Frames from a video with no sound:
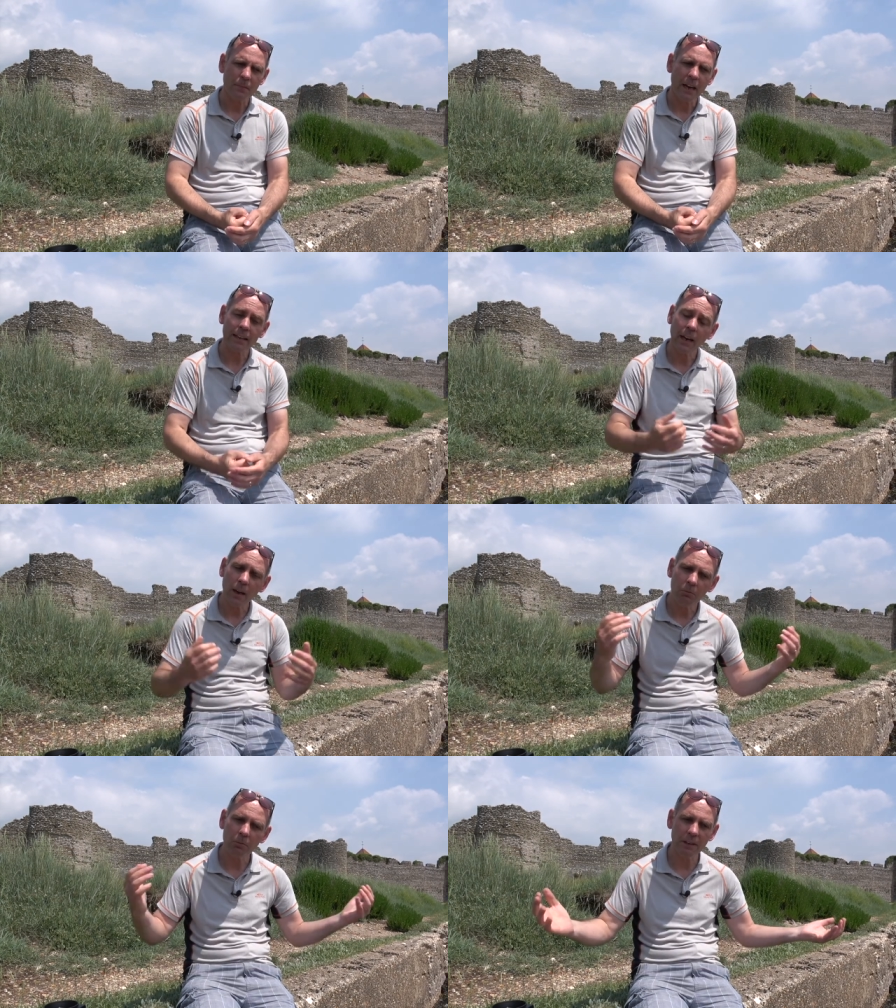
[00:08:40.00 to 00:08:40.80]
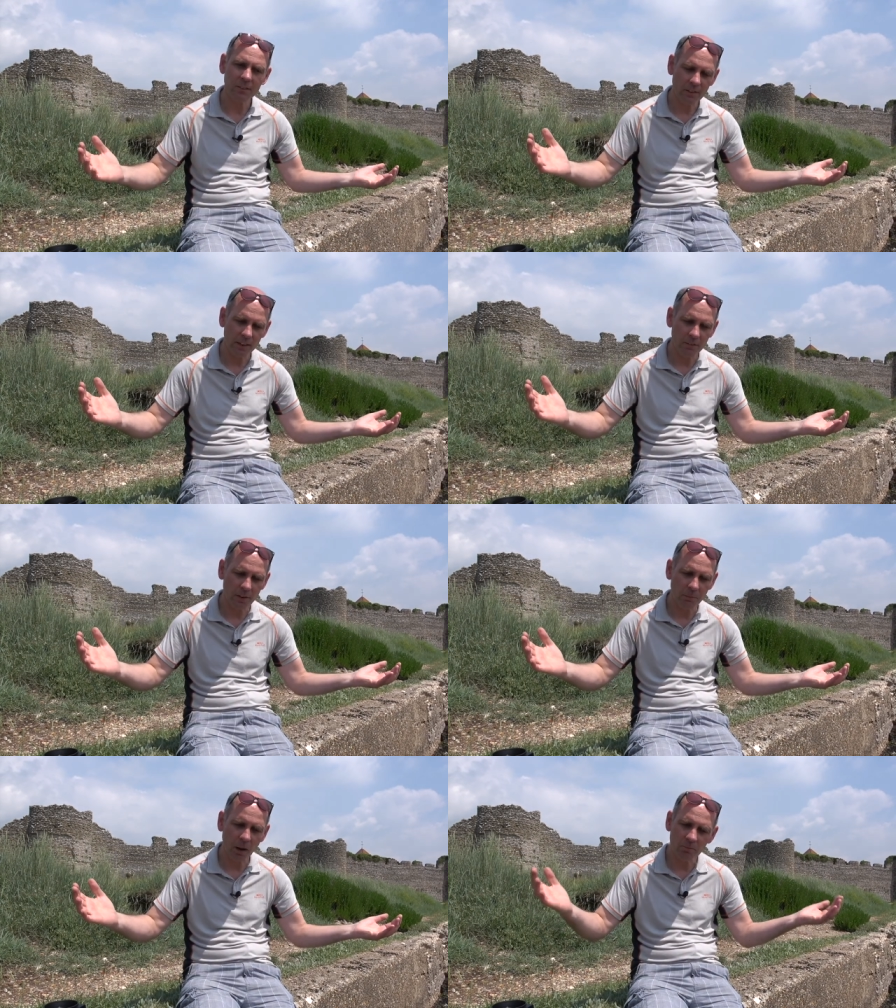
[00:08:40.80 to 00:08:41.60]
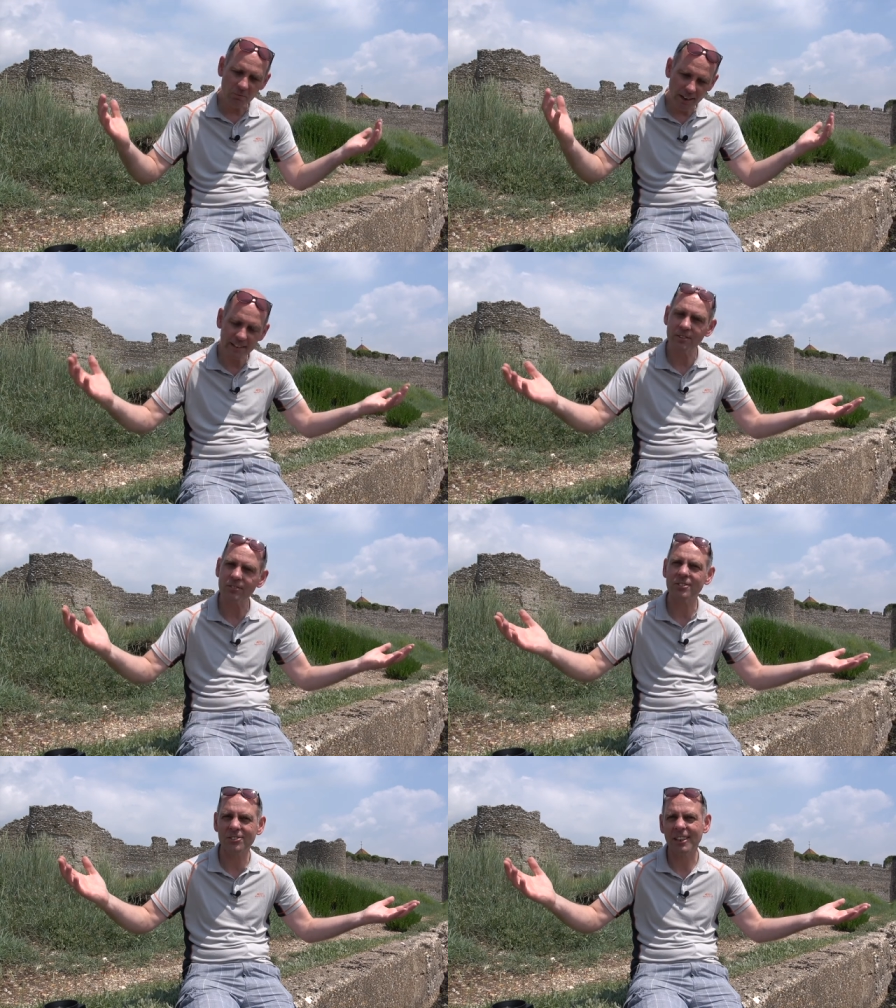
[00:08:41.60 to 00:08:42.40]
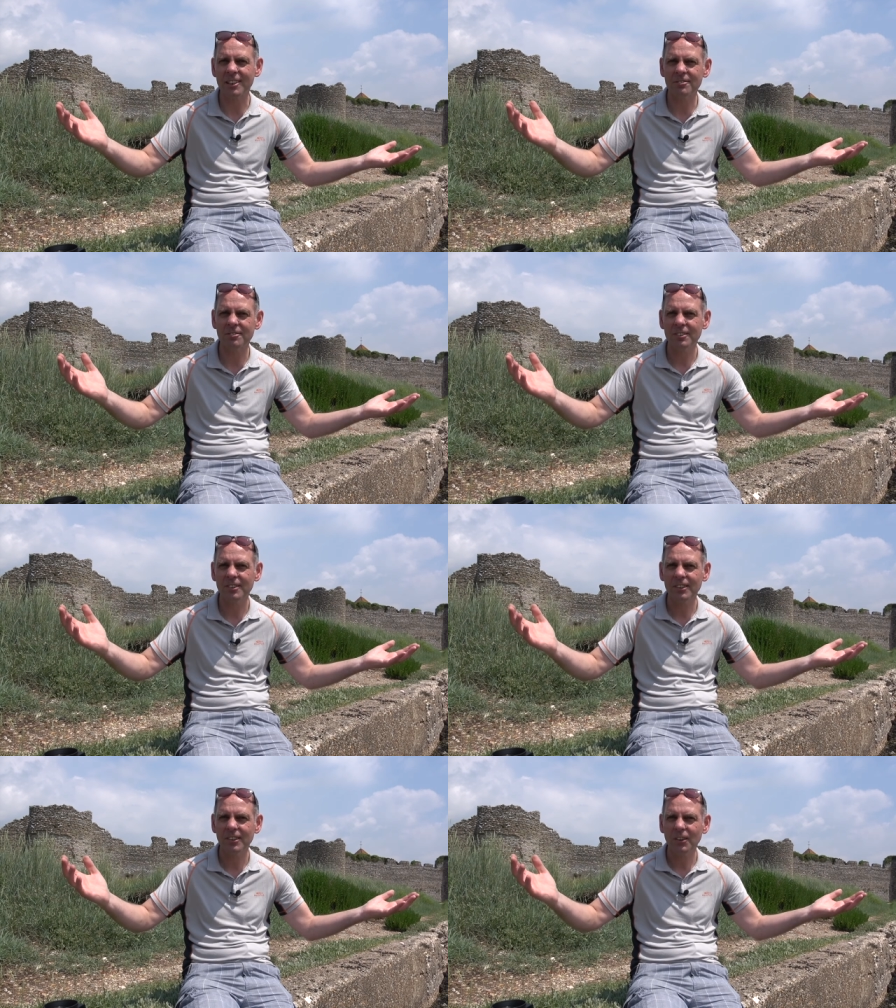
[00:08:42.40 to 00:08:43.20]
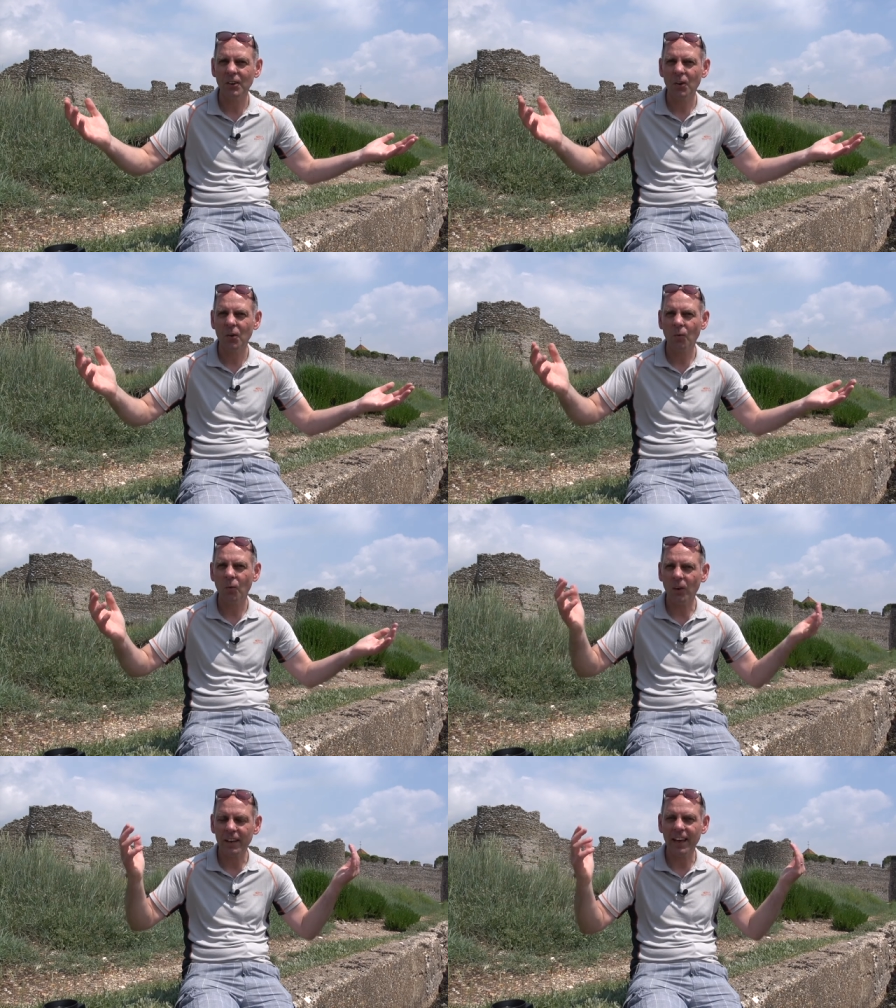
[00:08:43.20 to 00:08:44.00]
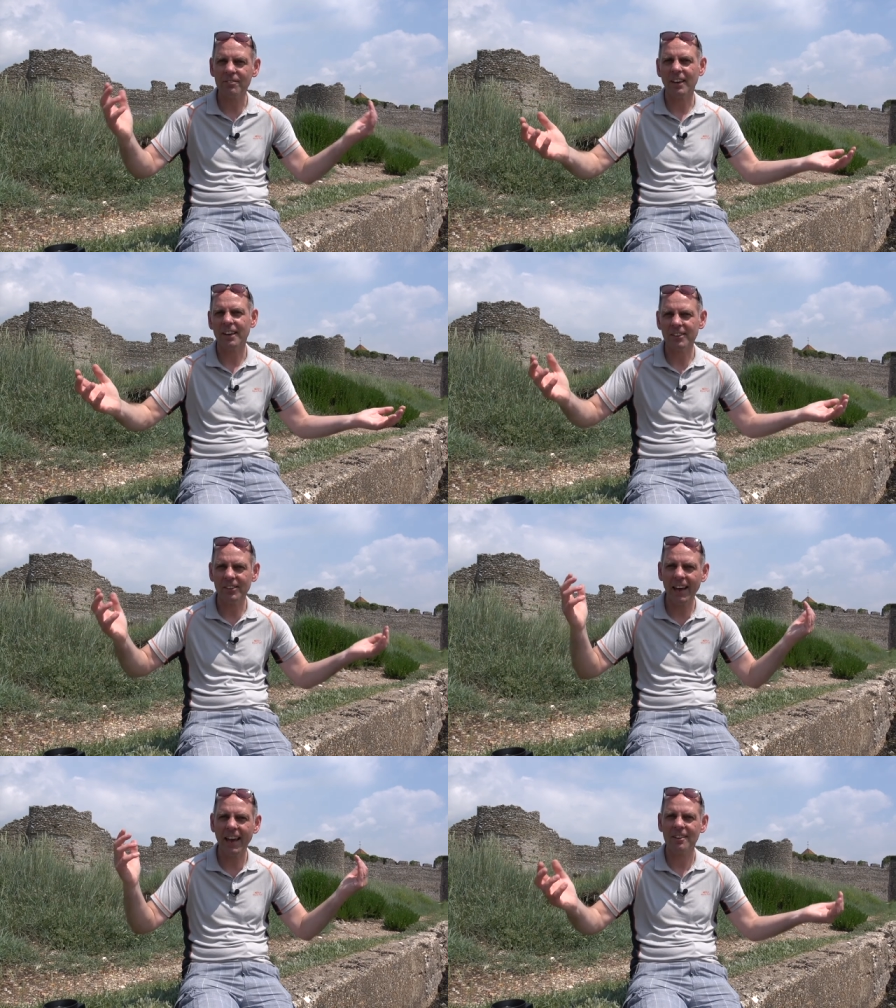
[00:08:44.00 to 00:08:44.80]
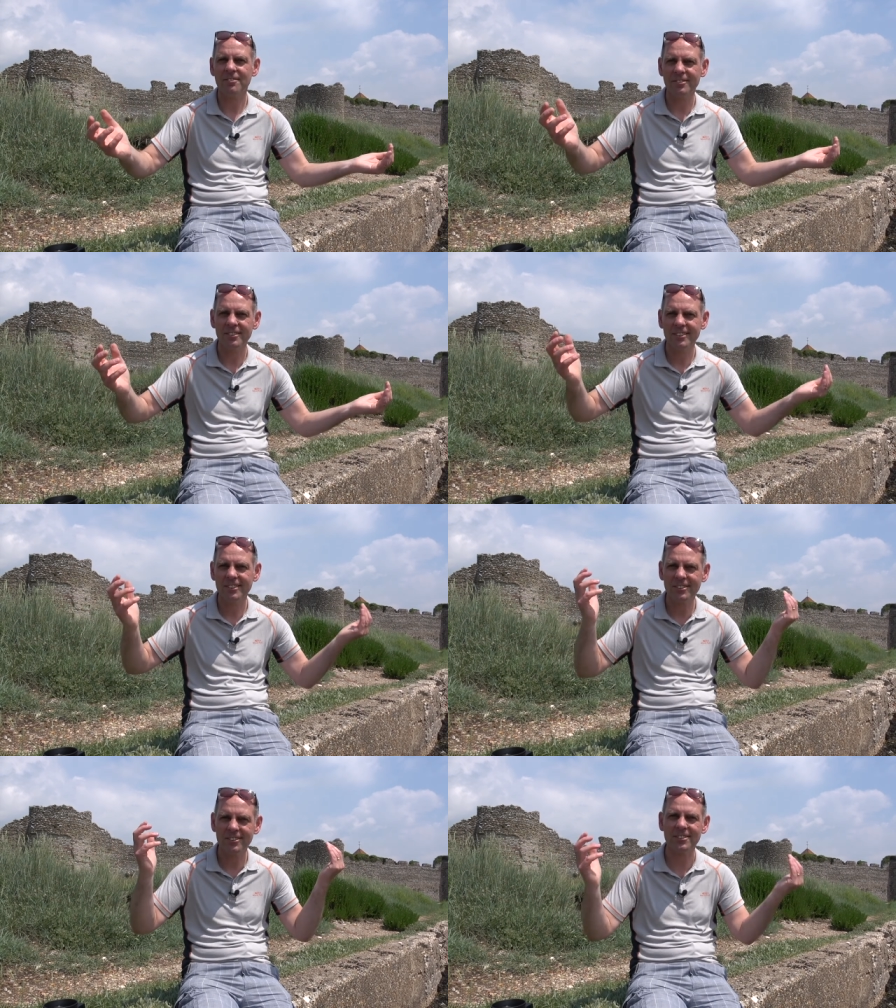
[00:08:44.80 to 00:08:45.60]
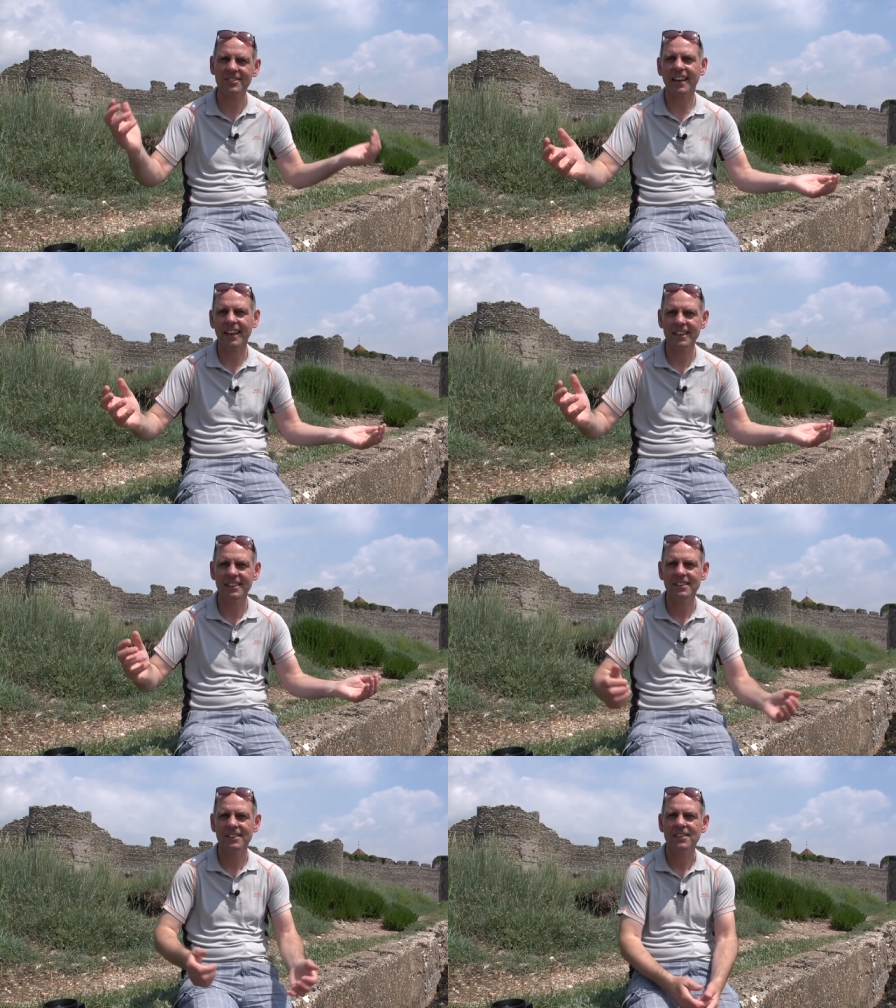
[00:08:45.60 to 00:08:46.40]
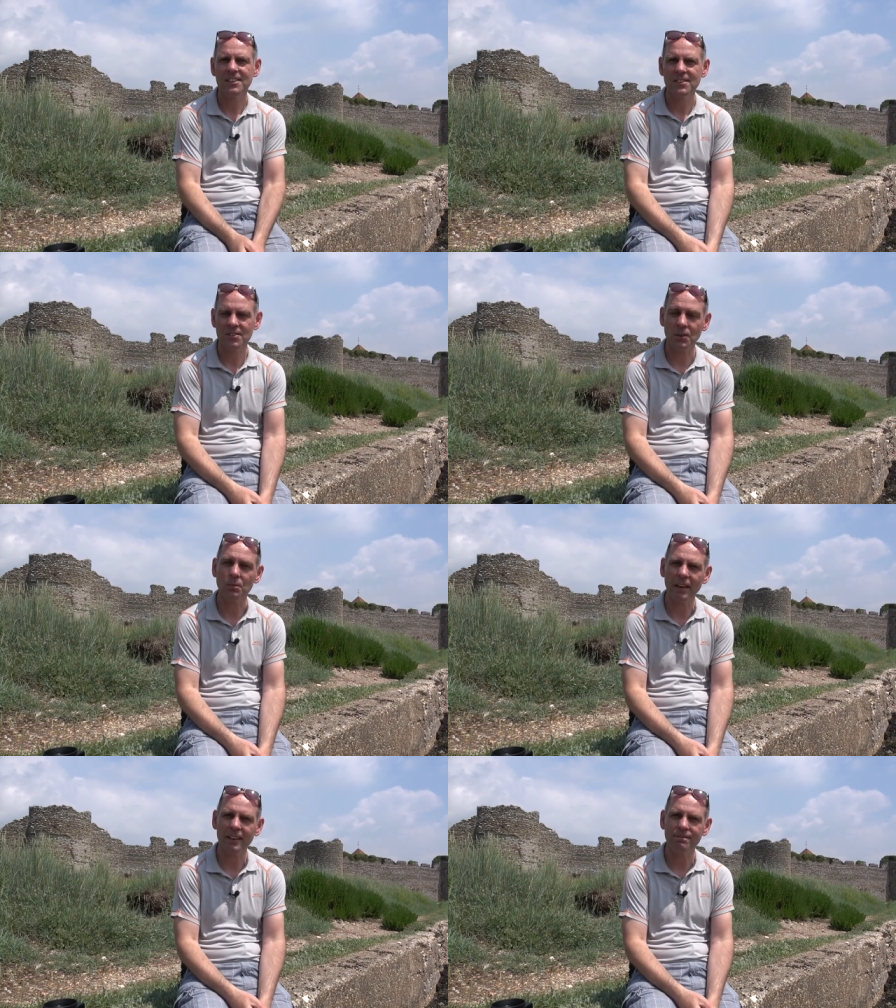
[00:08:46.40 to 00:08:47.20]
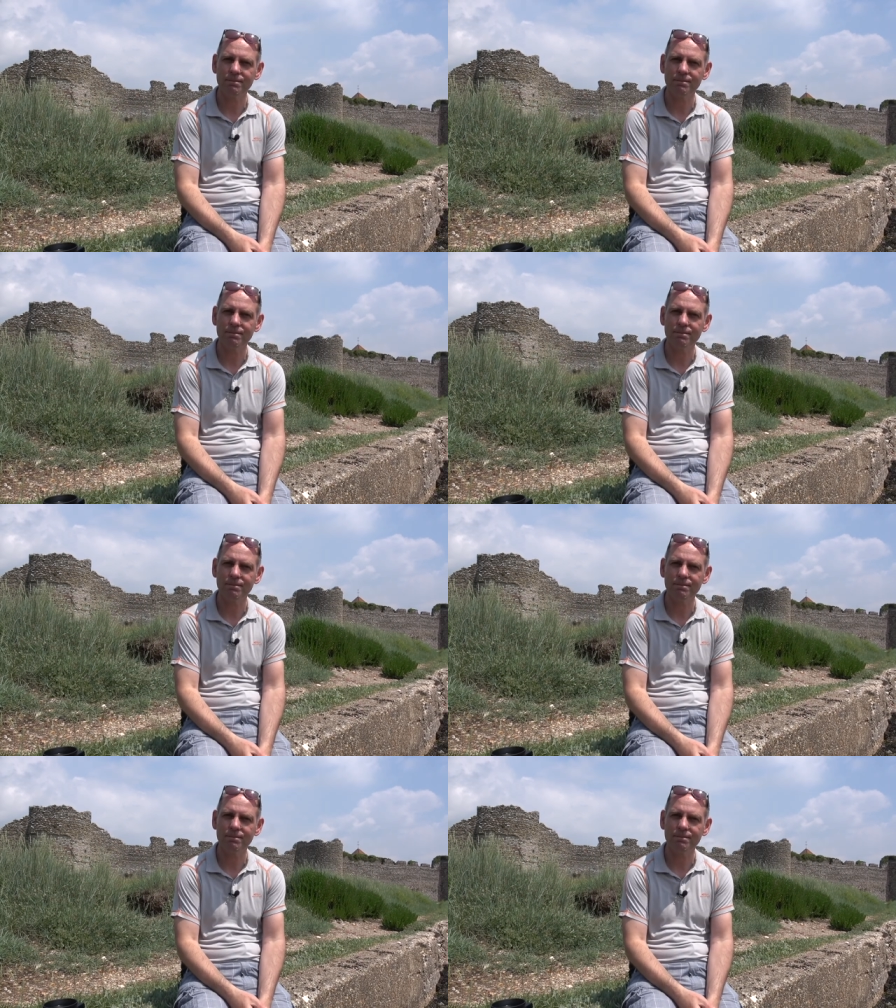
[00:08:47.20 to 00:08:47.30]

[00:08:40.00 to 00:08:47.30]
and humbly say to Him, I'm ready to receive whatever you have to say to me.